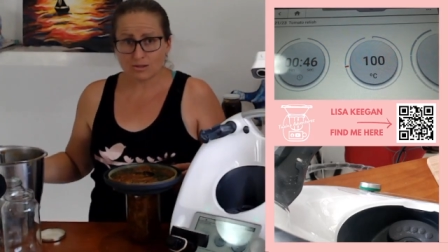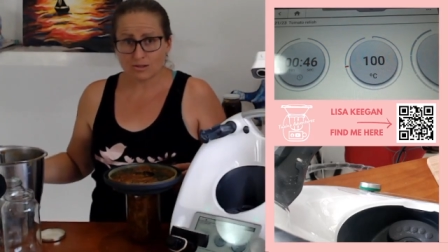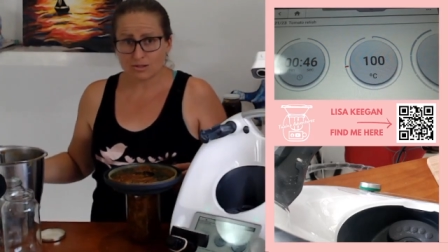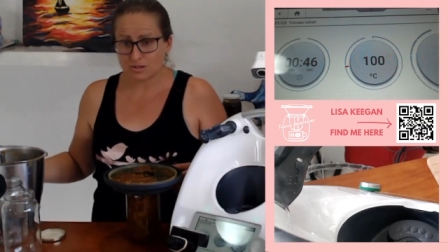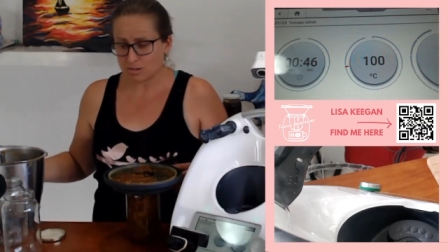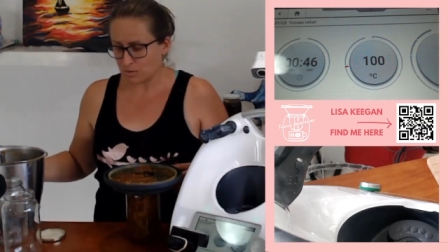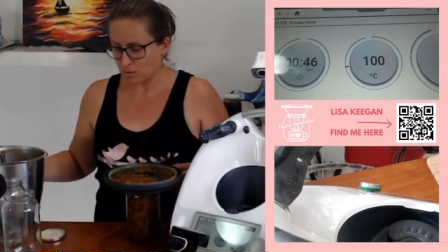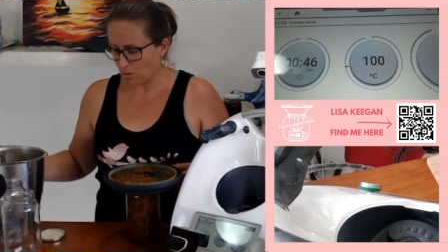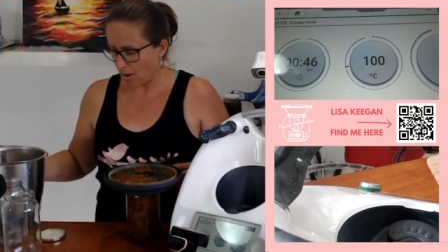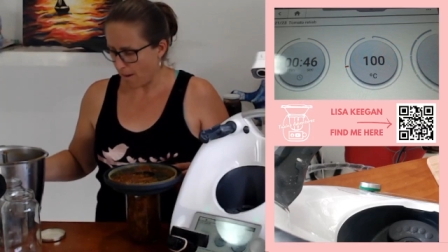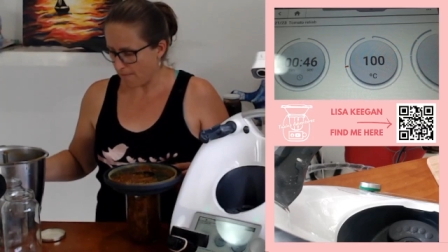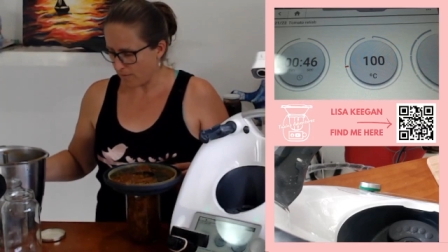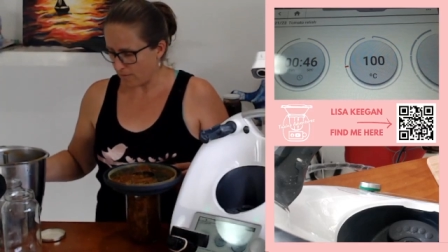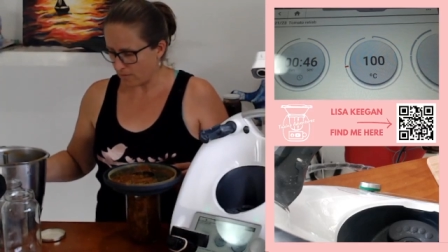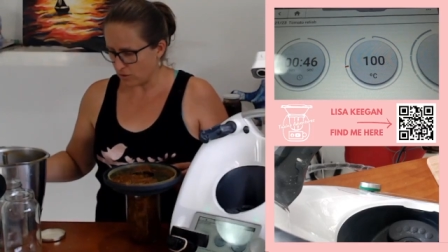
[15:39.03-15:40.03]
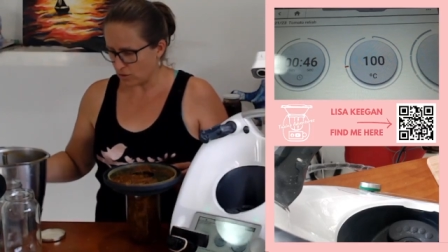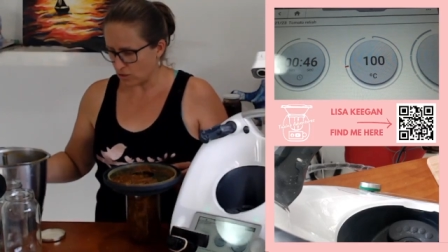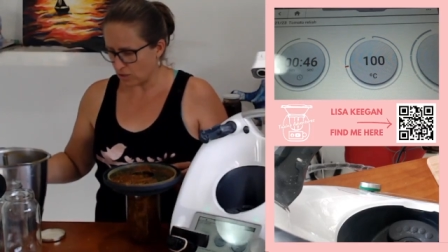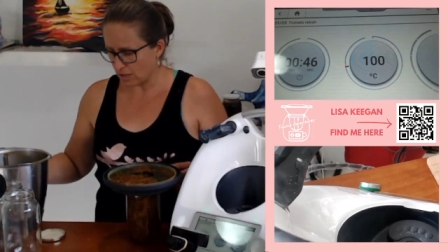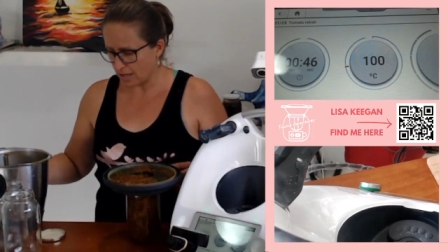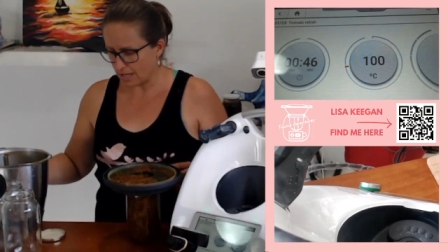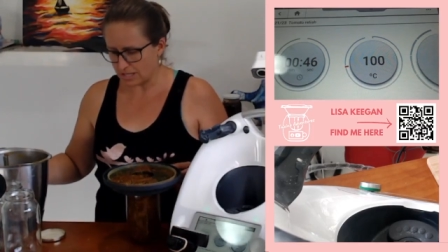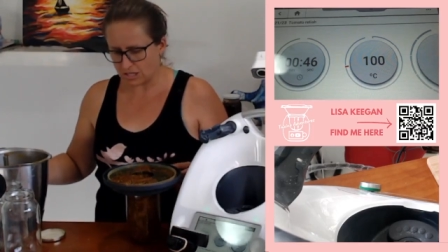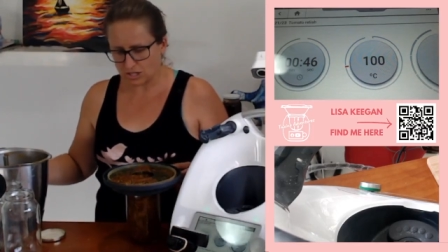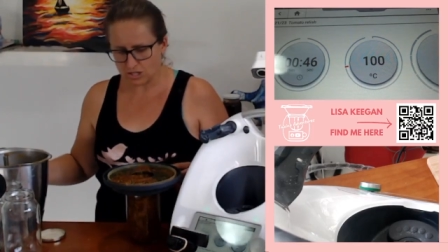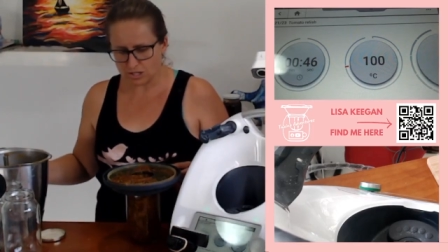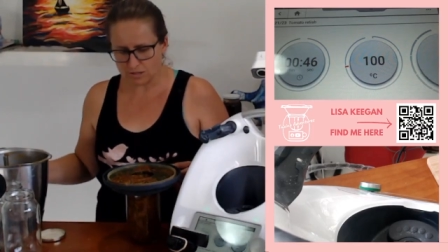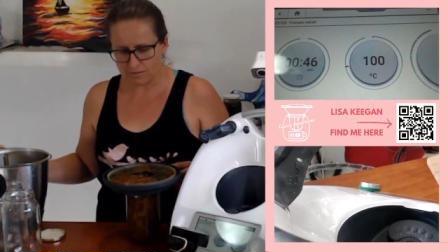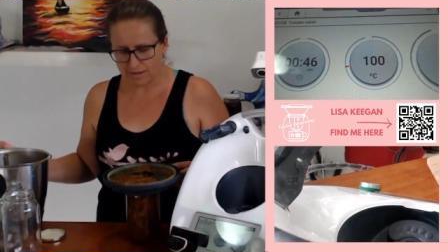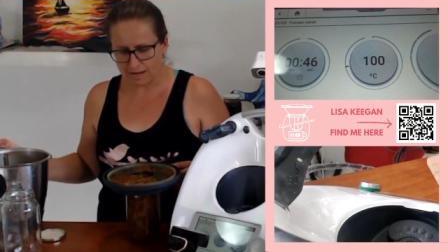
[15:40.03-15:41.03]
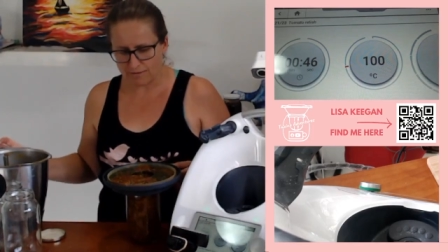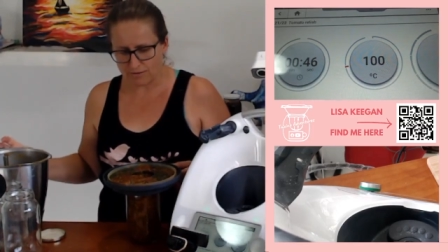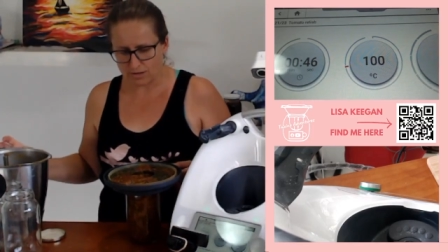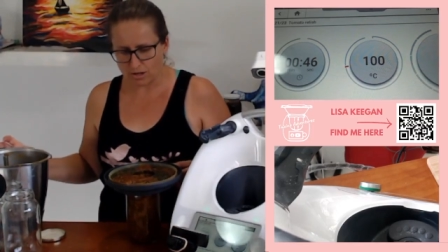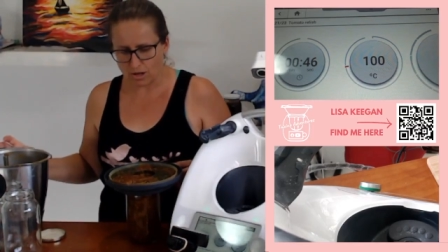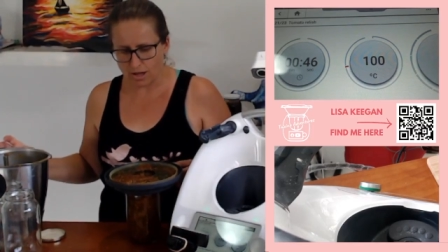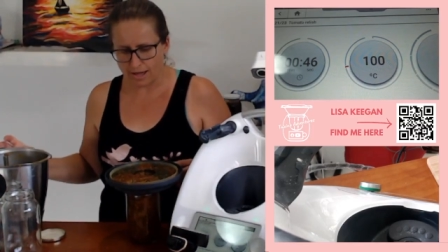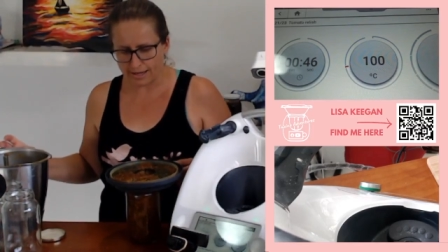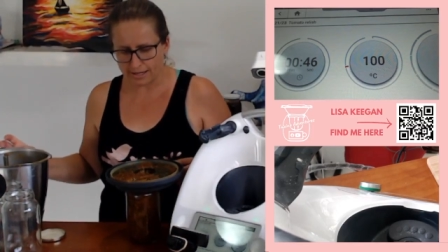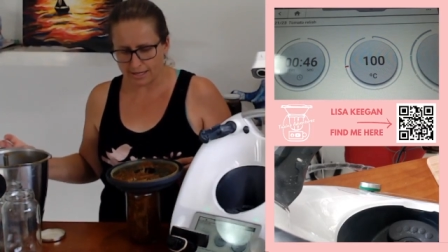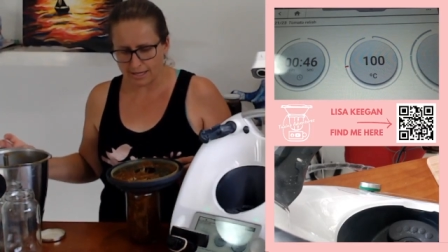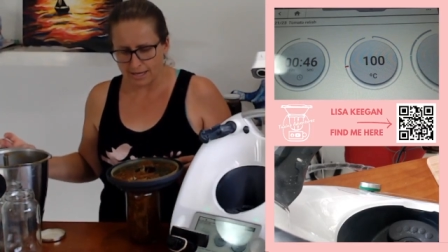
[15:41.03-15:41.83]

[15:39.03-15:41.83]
can subscribe for future editions of that if you'd like.